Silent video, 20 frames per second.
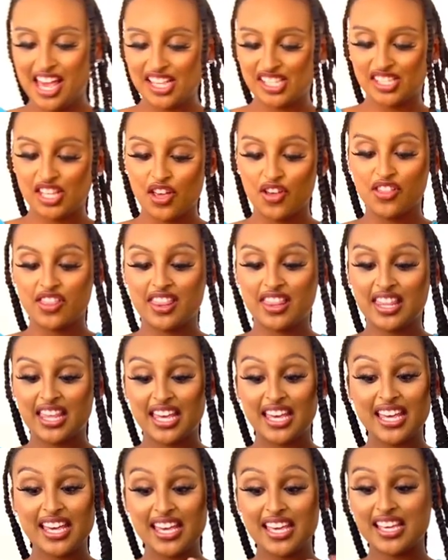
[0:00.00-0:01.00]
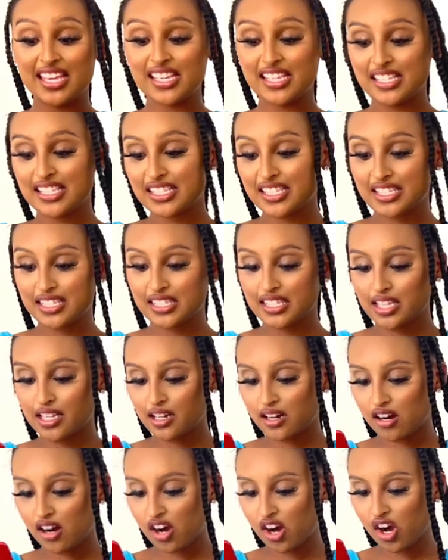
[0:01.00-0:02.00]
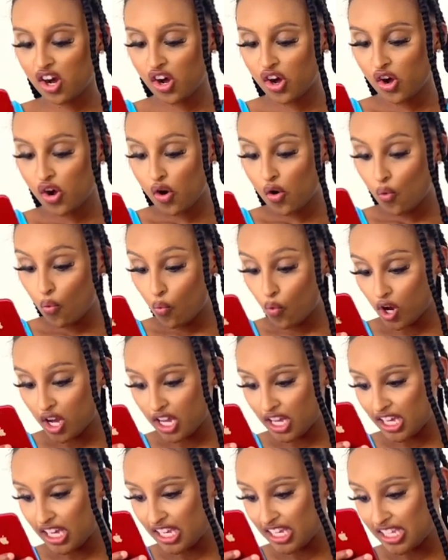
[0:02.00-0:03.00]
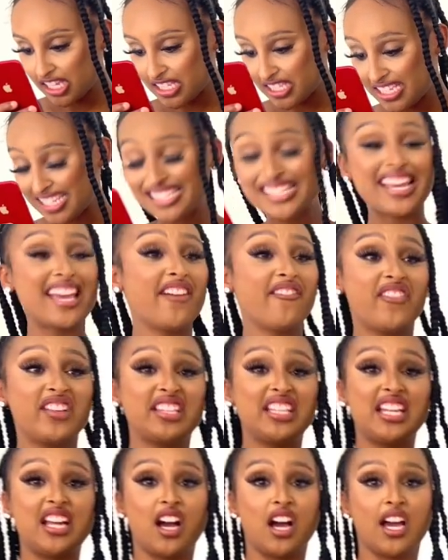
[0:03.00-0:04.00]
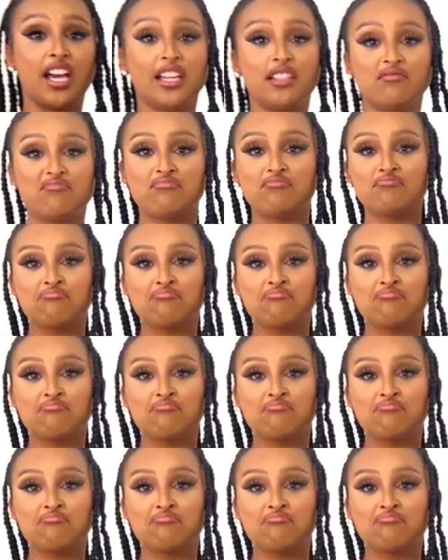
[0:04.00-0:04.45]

So this was ten fifty-nine,